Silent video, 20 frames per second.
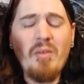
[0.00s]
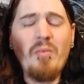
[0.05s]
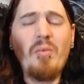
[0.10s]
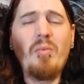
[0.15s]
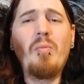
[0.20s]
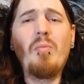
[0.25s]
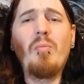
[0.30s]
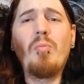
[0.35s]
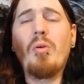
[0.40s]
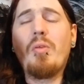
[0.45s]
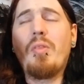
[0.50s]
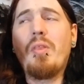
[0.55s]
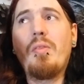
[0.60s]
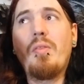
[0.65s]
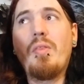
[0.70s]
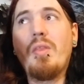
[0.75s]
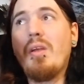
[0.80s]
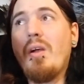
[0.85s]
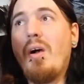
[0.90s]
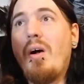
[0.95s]

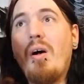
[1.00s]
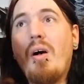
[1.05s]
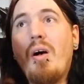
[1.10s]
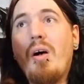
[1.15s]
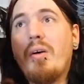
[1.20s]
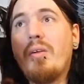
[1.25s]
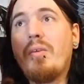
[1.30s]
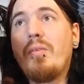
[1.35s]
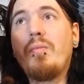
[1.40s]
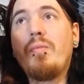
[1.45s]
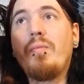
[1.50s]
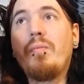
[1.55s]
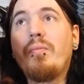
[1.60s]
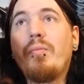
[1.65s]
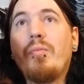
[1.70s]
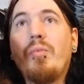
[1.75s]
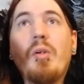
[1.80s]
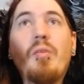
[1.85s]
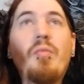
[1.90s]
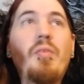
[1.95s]
with the odd
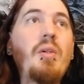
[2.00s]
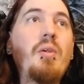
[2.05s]
riff